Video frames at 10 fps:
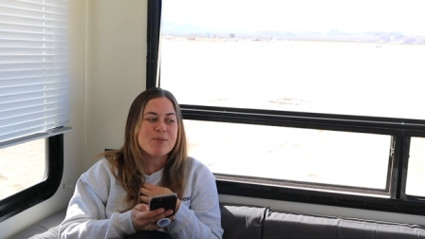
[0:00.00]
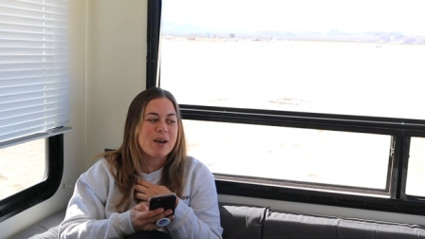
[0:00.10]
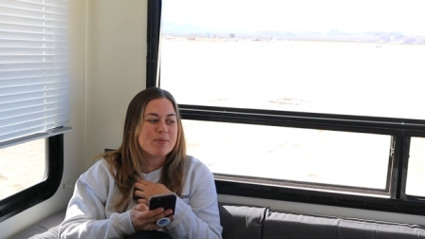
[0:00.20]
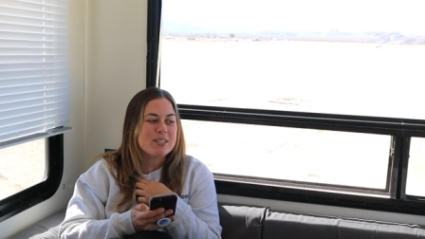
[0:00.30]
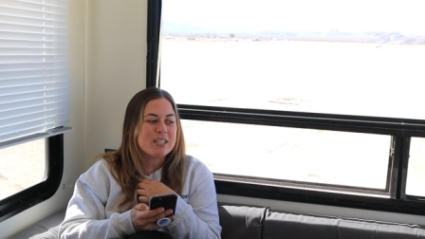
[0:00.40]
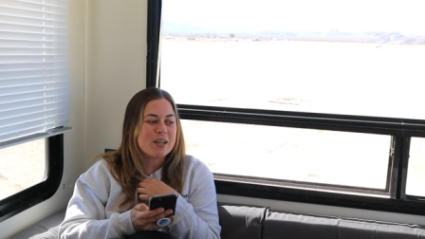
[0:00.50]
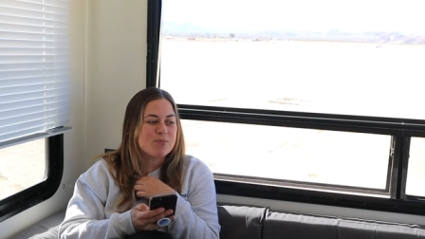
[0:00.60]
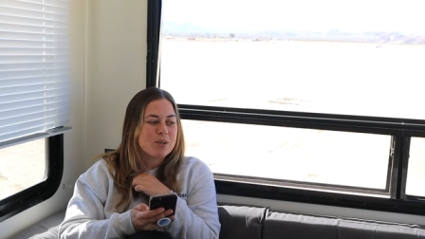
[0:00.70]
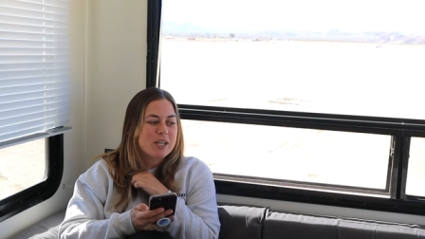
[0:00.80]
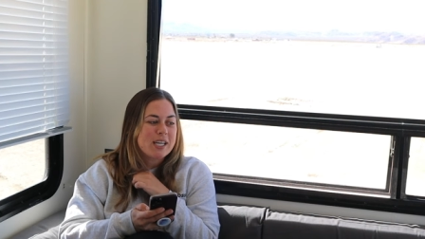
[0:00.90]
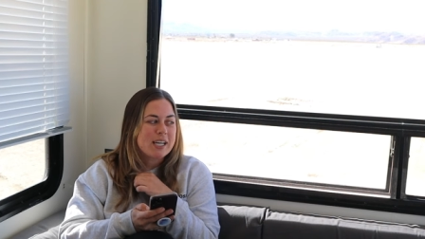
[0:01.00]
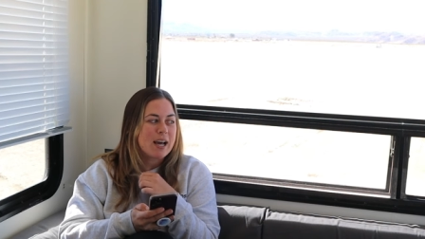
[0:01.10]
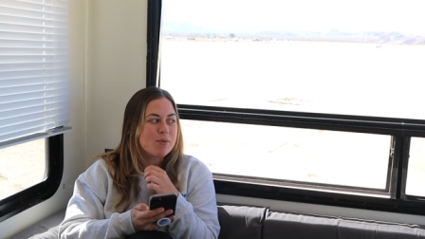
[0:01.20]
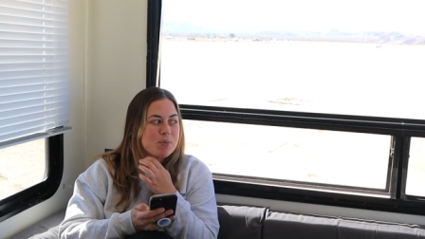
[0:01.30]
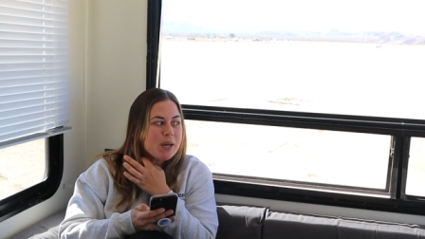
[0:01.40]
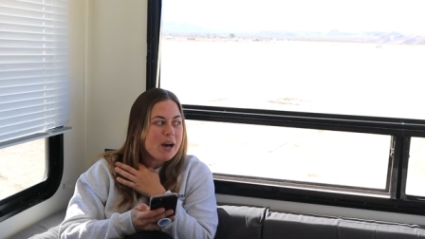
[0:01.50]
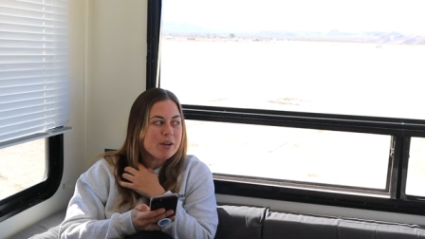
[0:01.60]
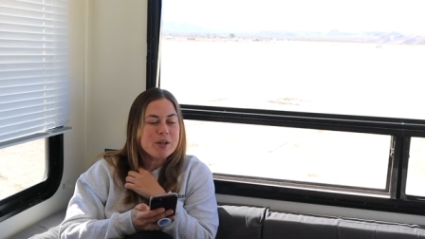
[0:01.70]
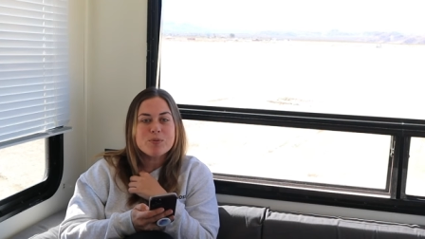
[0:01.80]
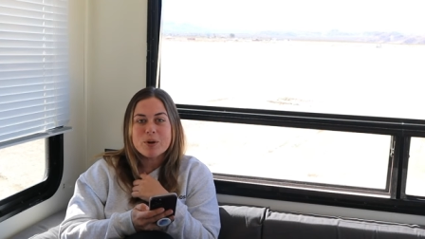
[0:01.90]
when I was done working and I would be
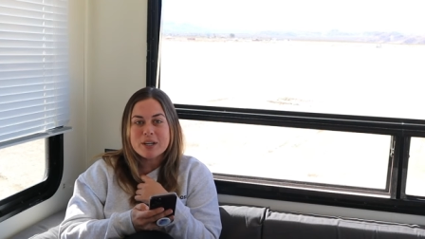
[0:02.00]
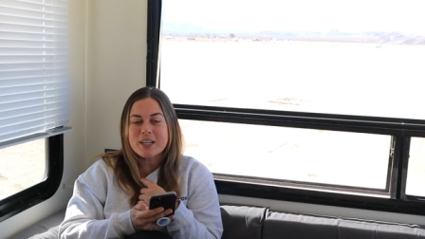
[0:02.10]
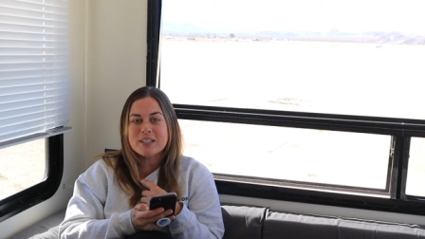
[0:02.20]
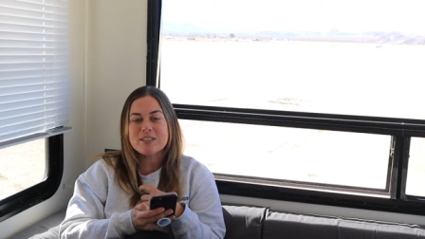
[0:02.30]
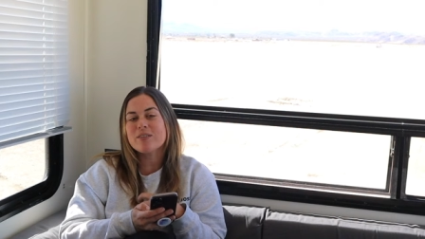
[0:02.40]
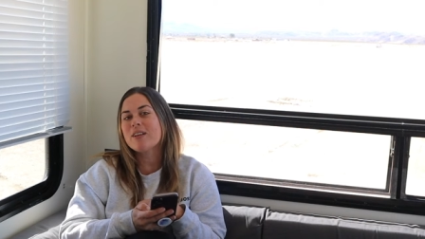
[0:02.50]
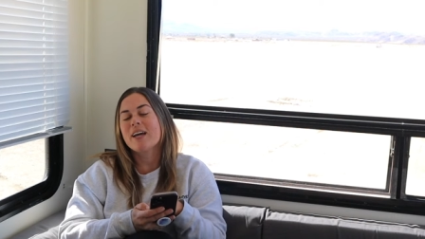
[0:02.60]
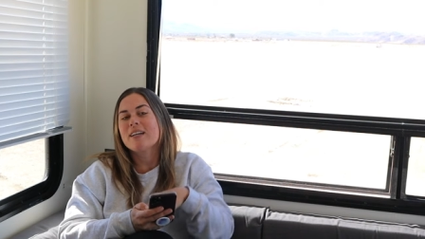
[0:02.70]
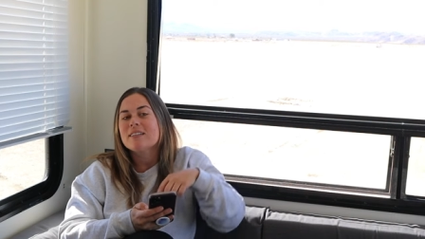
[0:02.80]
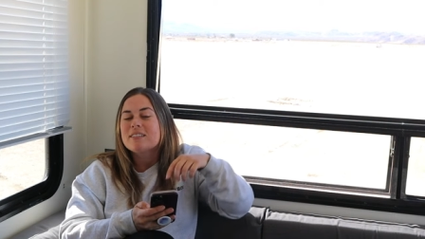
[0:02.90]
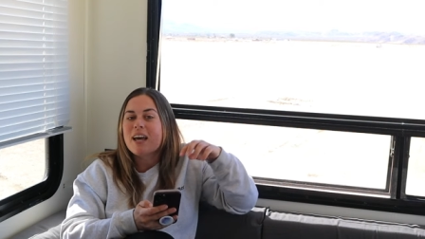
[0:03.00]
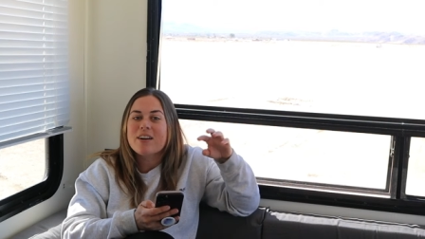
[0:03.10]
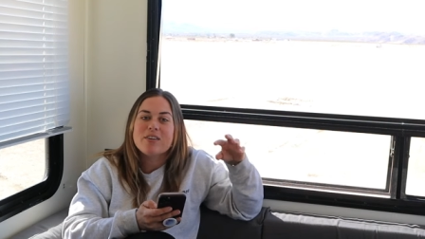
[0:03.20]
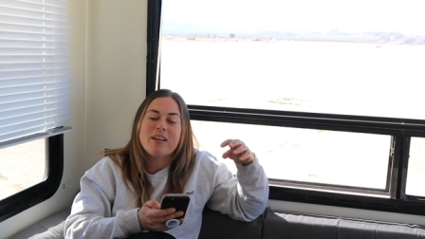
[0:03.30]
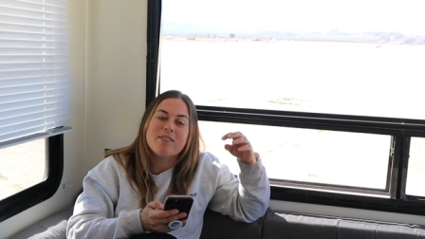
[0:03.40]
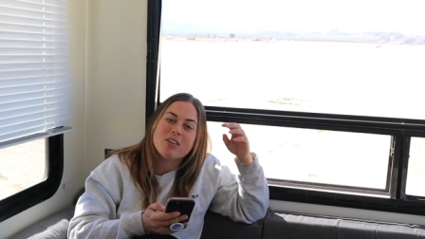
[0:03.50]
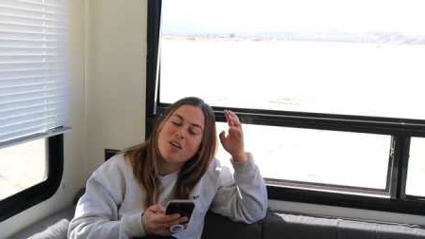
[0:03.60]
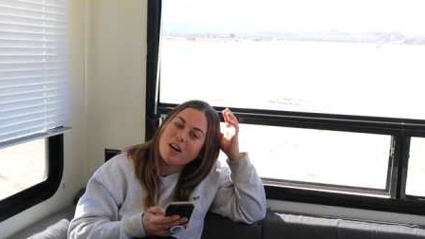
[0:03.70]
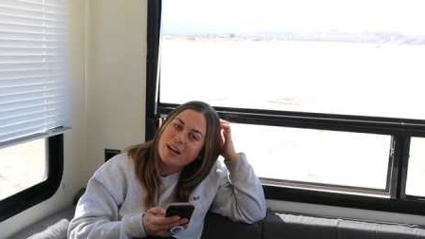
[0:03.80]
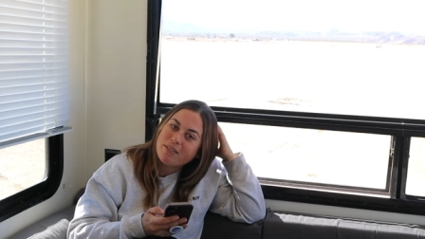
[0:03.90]
out here working until like 10 or 11
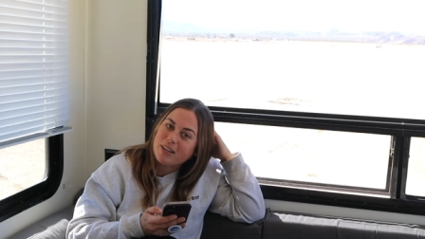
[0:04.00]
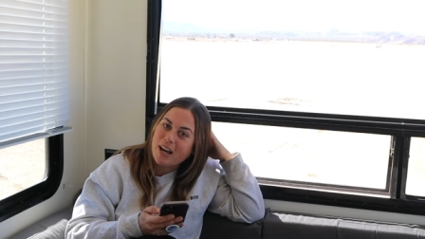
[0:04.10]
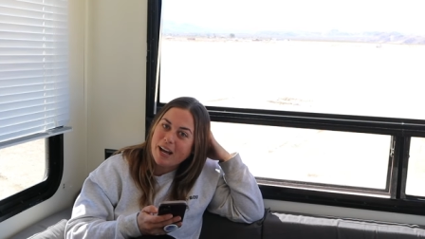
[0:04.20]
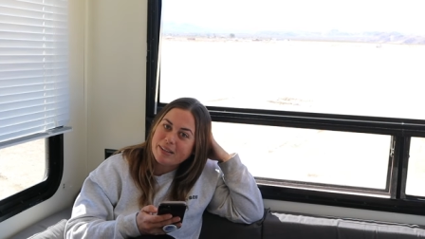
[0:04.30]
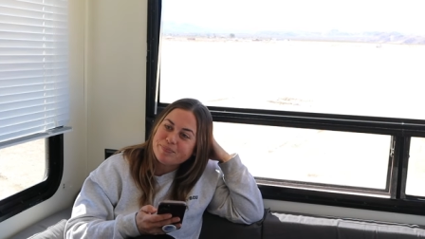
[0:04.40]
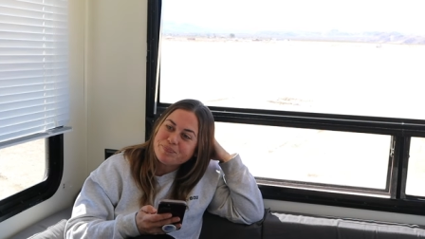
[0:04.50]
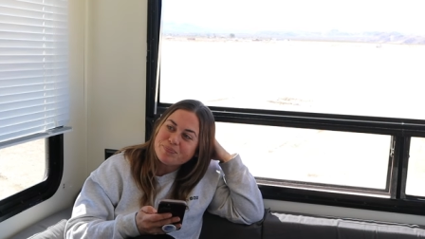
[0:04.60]
o'clock every night.